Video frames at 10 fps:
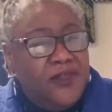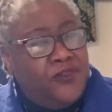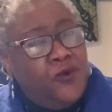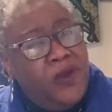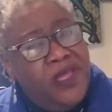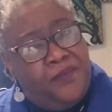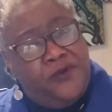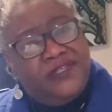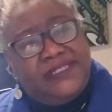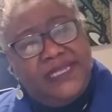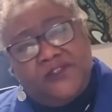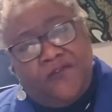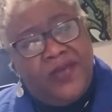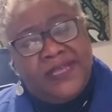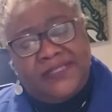through a process
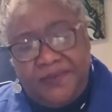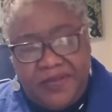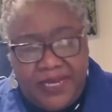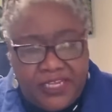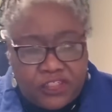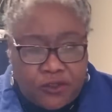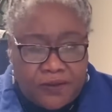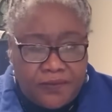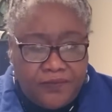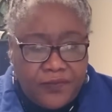of assimilation.